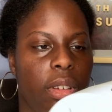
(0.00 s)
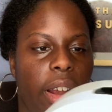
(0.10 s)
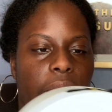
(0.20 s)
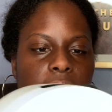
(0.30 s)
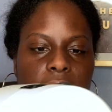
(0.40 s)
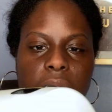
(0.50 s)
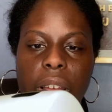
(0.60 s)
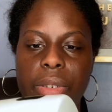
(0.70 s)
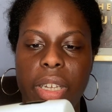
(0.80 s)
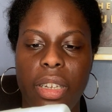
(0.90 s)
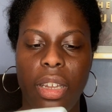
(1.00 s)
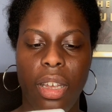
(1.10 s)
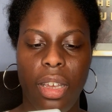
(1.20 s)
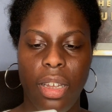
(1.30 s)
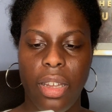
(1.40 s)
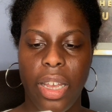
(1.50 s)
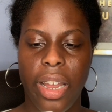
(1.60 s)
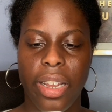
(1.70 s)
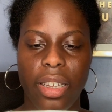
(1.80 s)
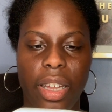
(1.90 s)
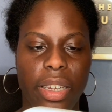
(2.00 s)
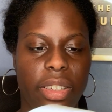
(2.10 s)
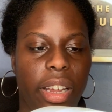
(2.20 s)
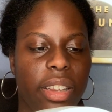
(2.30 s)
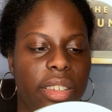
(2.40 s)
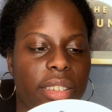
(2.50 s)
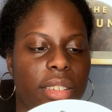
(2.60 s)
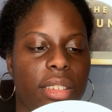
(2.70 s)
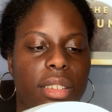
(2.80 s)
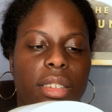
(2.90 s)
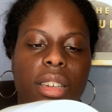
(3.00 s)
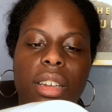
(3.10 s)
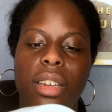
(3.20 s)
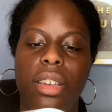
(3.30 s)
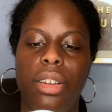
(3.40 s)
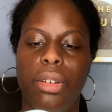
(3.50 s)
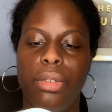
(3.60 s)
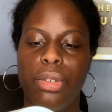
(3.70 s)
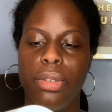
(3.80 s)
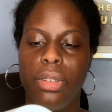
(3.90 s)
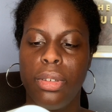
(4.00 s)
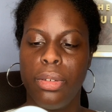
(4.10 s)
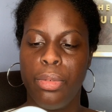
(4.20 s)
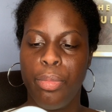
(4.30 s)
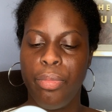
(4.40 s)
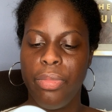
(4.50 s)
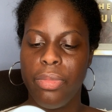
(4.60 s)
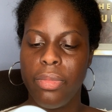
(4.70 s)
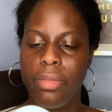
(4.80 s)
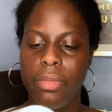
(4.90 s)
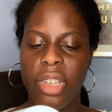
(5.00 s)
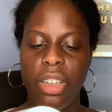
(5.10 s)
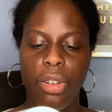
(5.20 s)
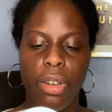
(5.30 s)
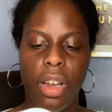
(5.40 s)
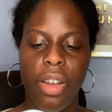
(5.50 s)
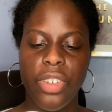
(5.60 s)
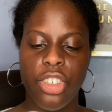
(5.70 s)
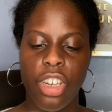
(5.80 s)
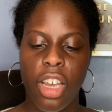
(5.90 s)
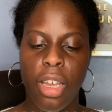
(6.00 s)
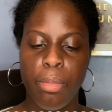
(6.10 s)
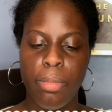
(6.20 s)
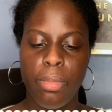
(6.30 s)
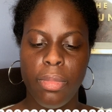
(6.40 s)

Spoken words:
I already love it. Like, I could, like, take this, you know, to a little coffee shop,